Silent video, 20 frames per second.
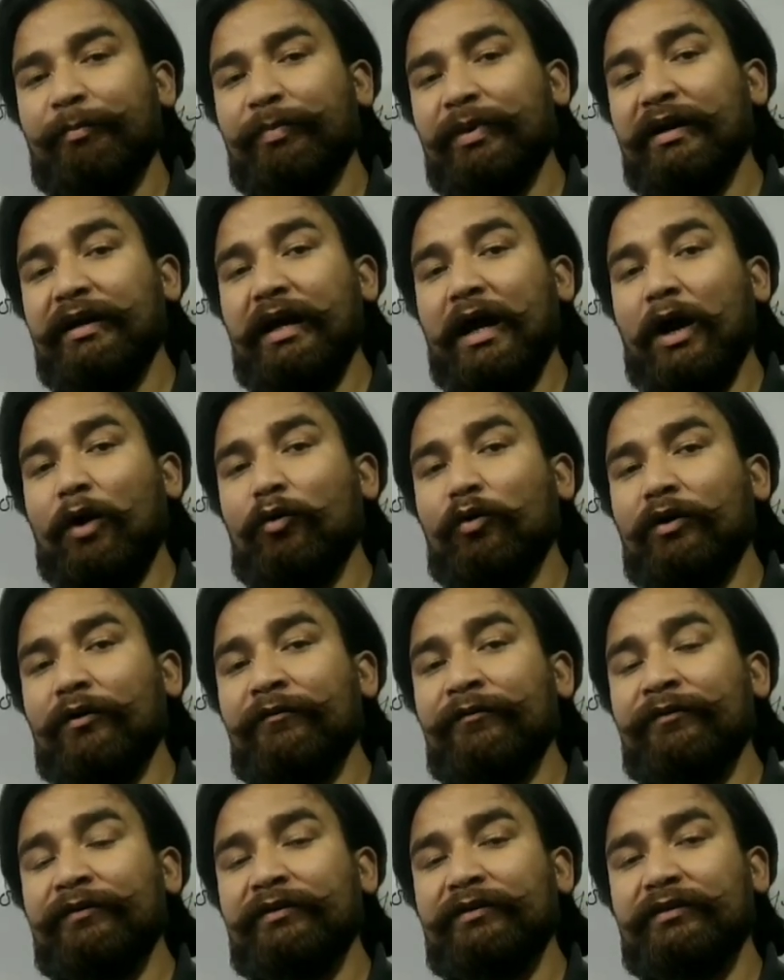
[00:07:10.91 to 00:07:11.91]
But out
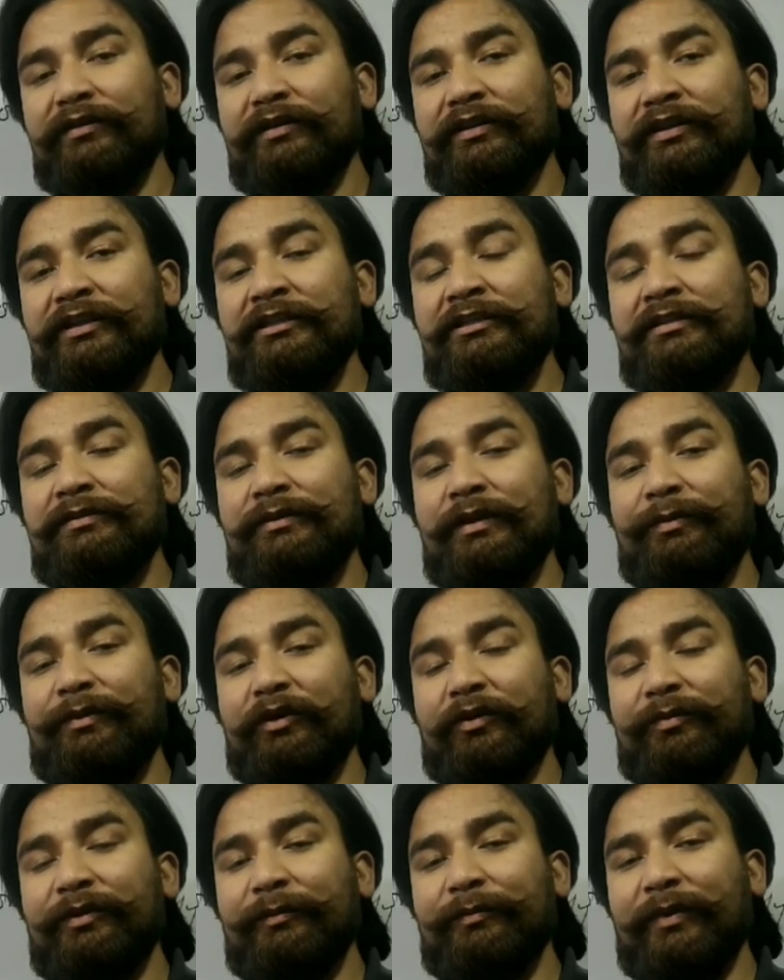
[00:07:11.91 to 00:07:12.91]
of these
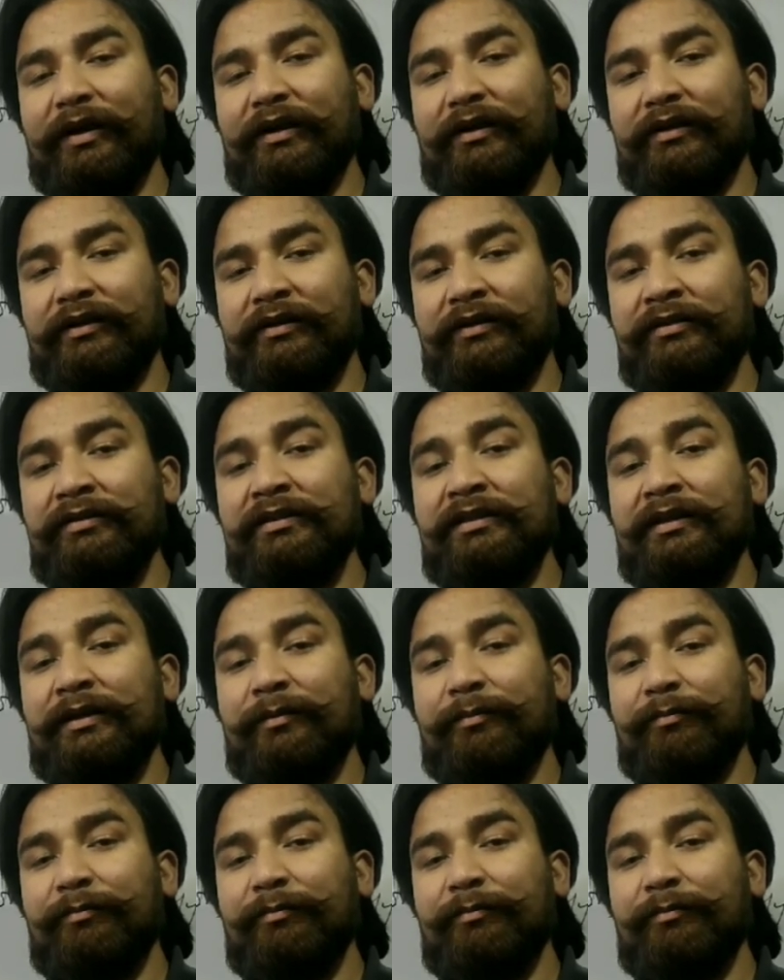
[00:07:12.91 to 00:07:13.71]
subatomic particles,